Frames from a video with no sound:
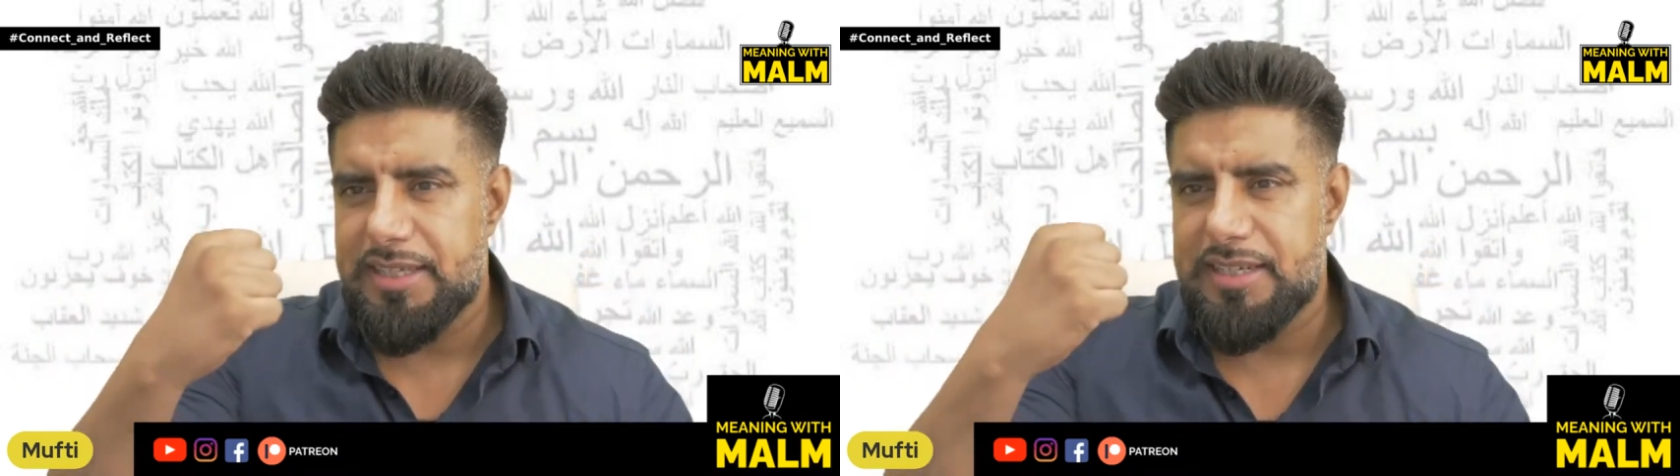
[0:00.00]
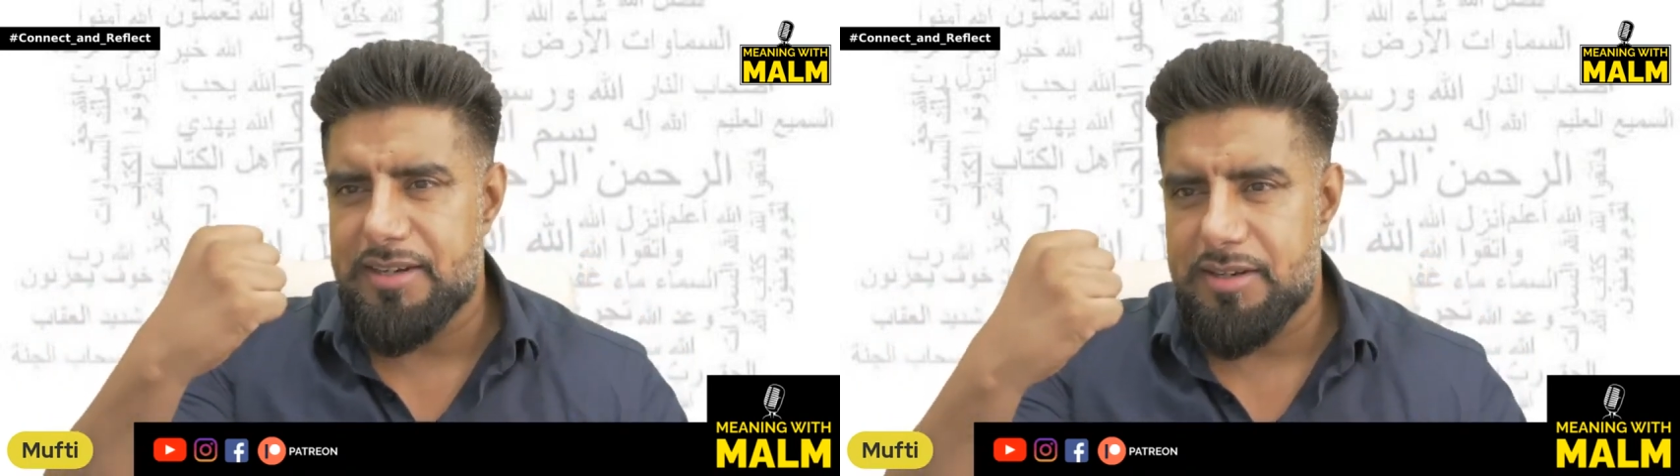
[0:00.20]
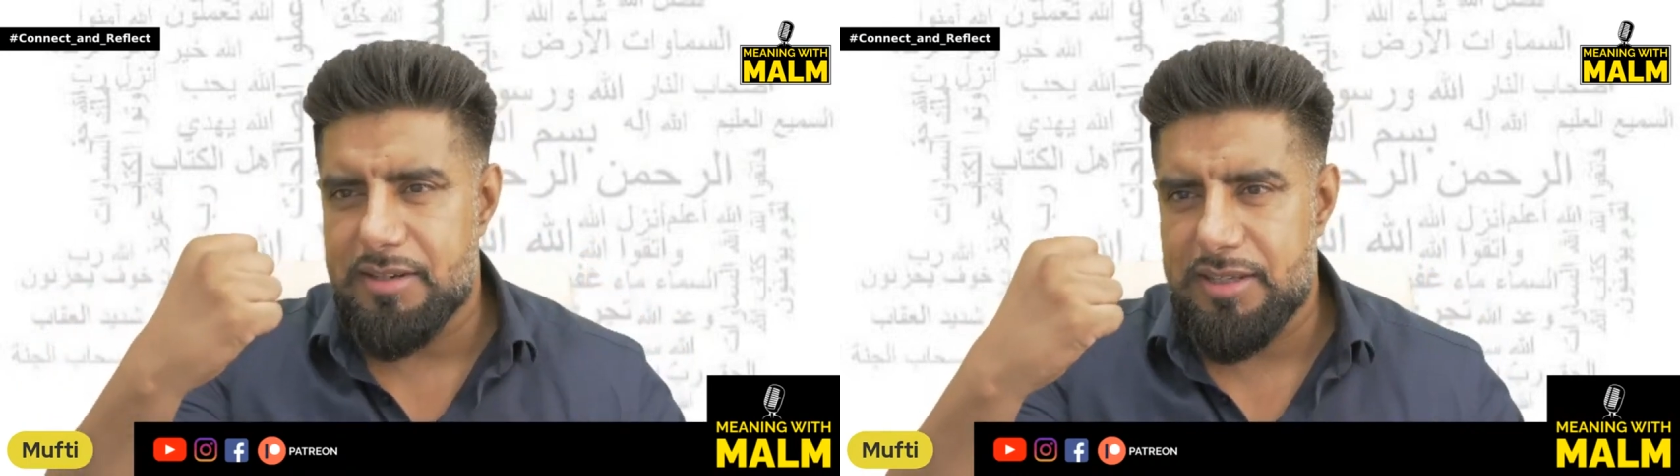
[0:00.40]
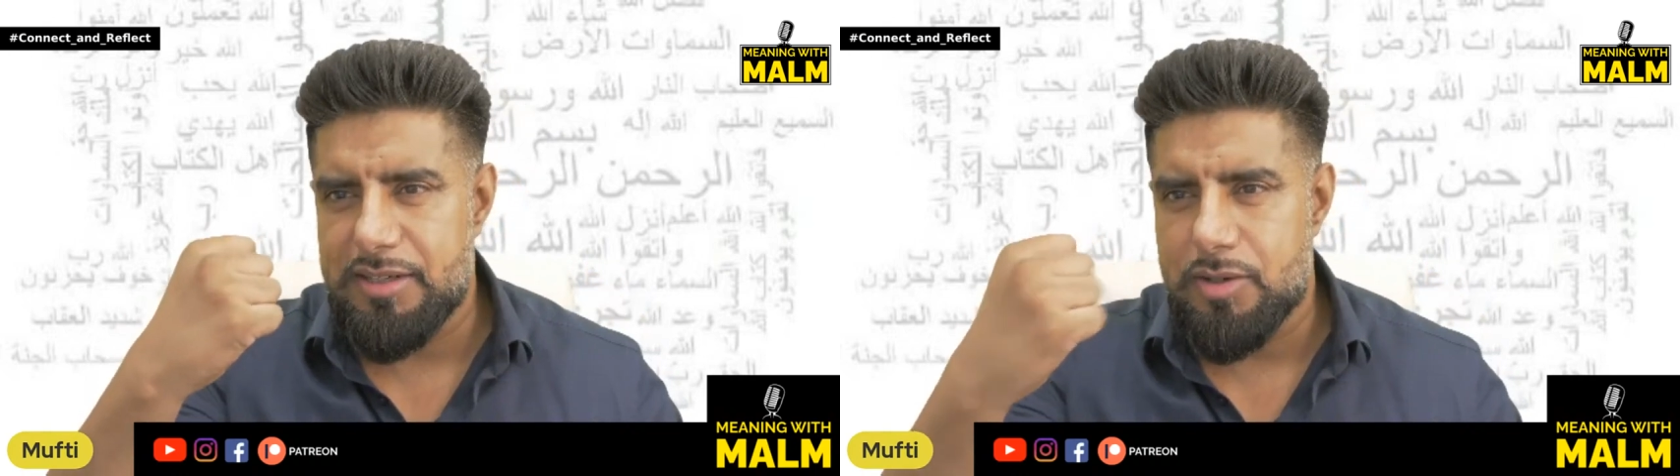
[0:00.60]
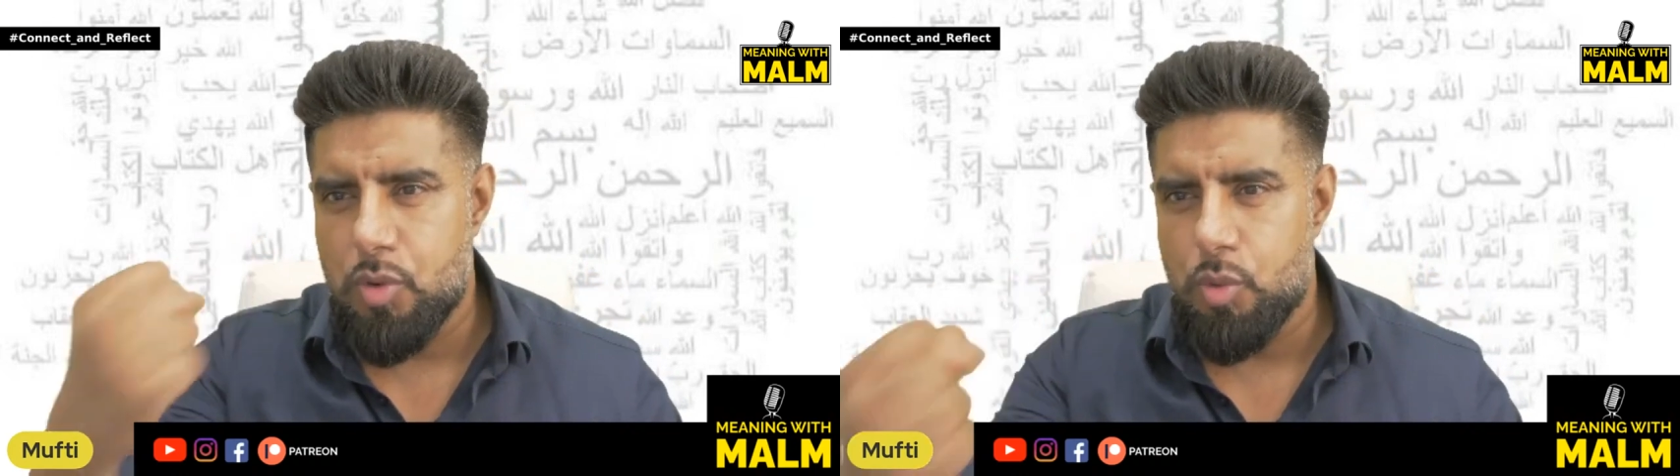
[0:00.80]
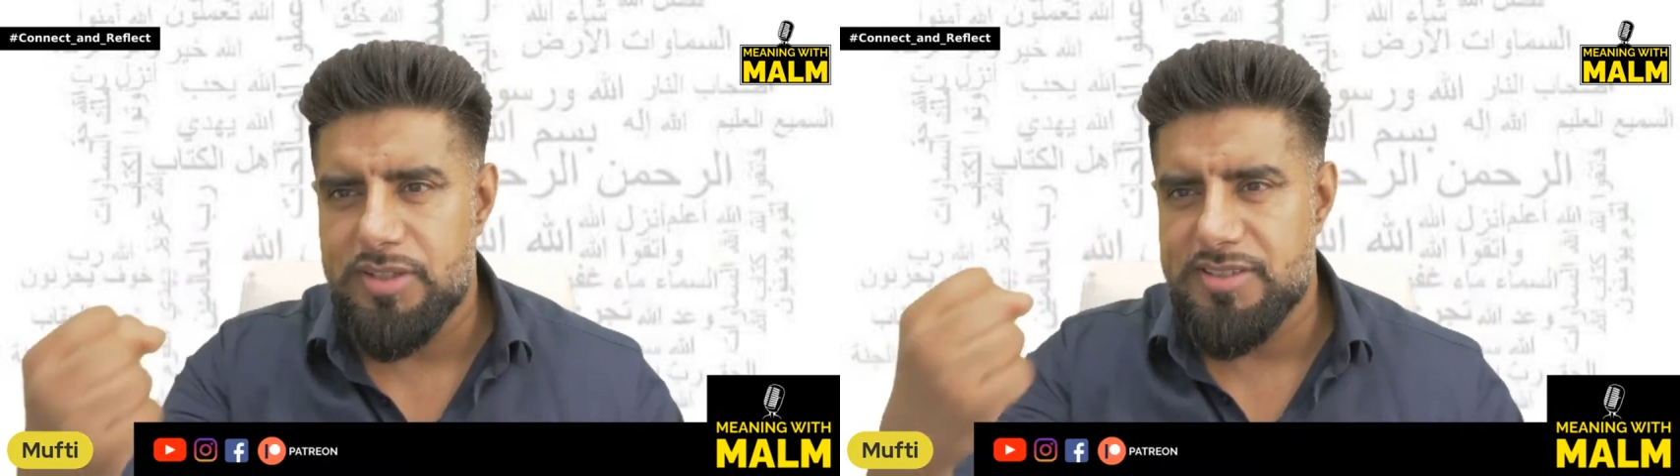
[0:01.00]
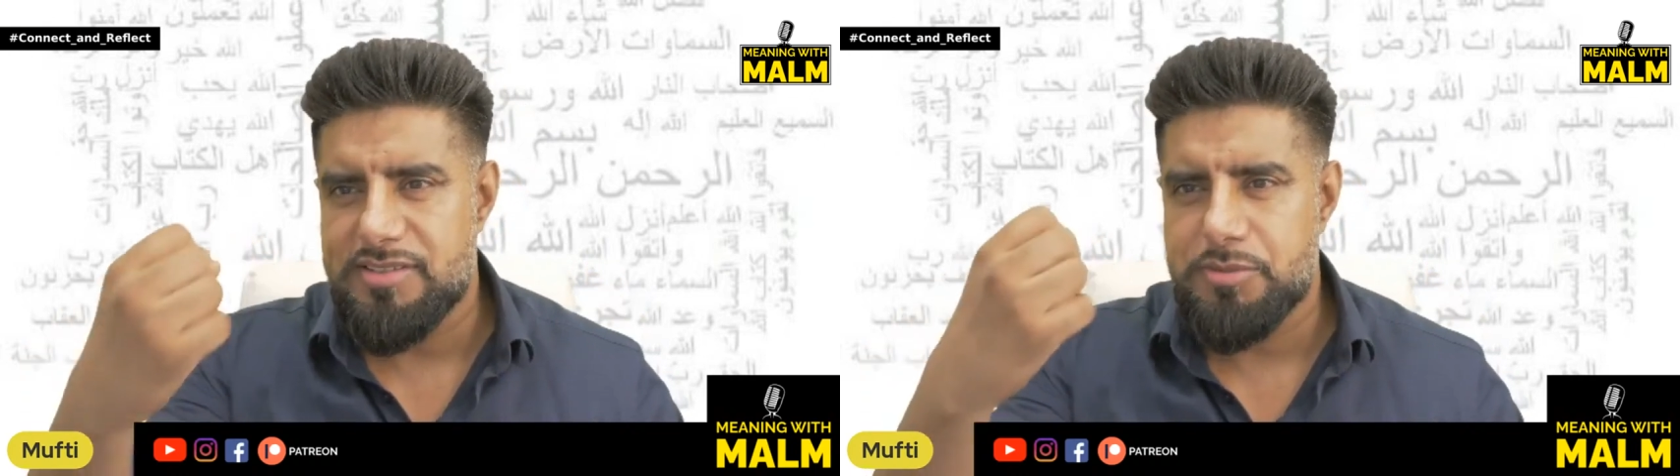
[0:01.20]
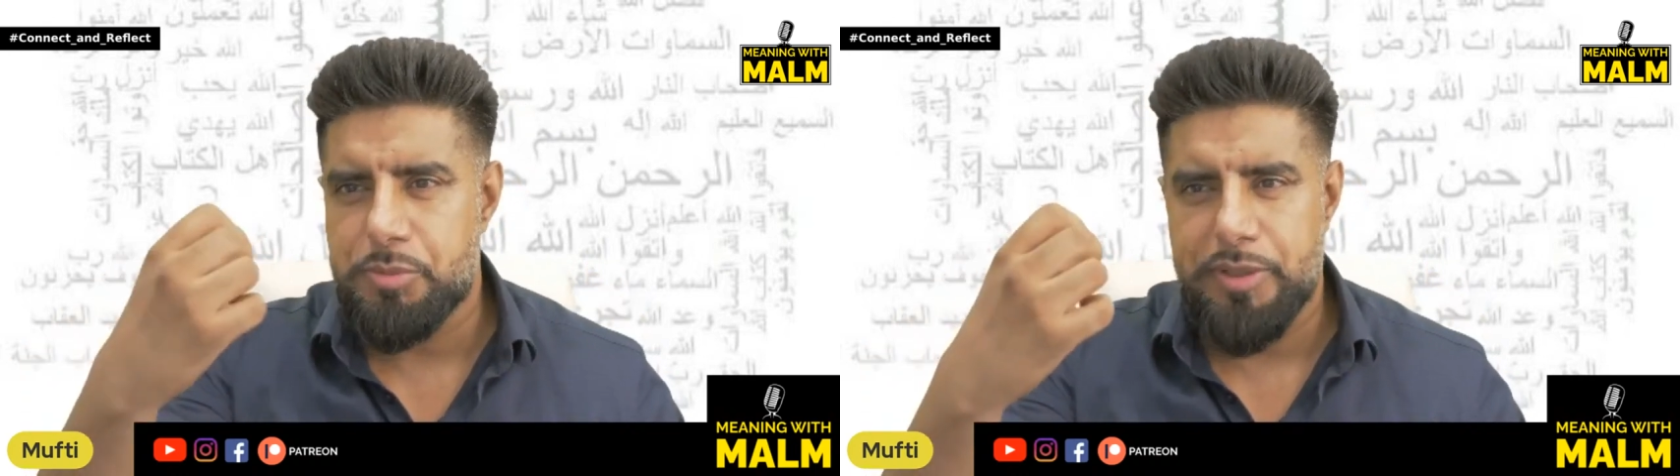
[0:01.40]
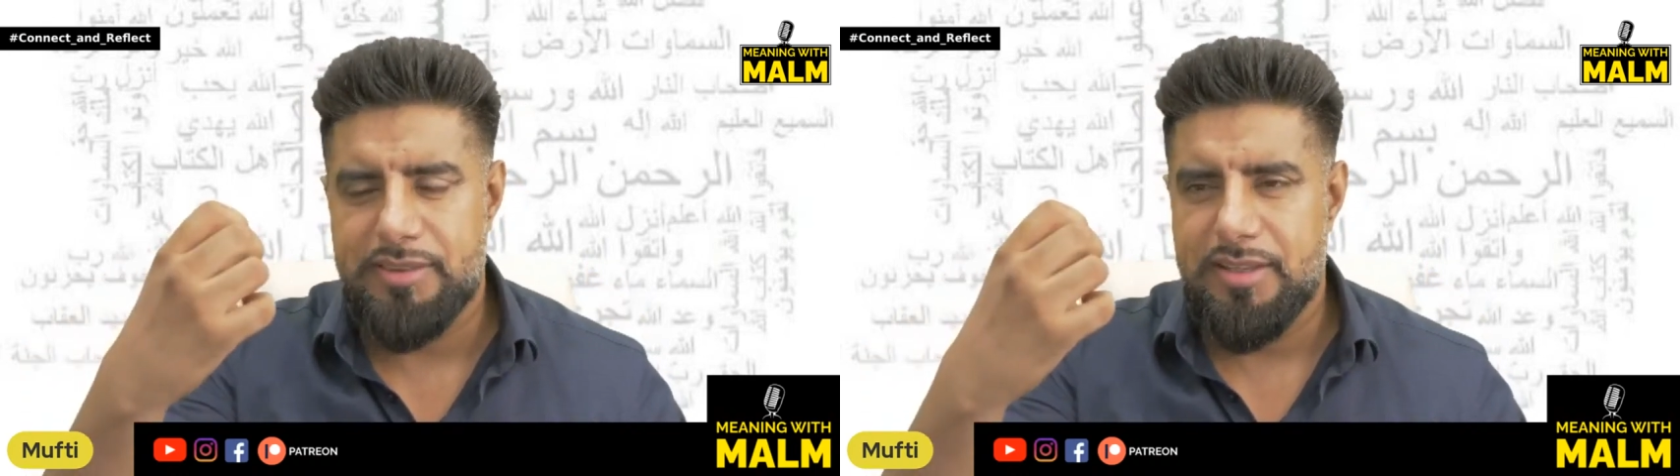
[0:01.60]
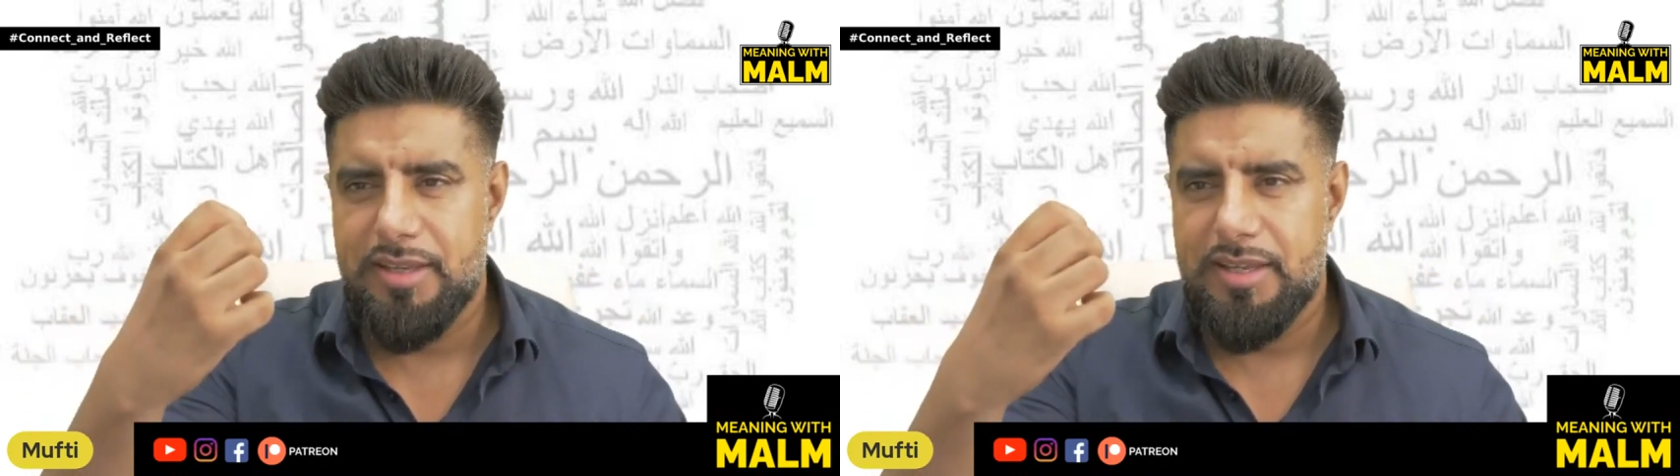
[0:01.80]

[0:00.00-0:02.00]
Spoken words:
in accordance with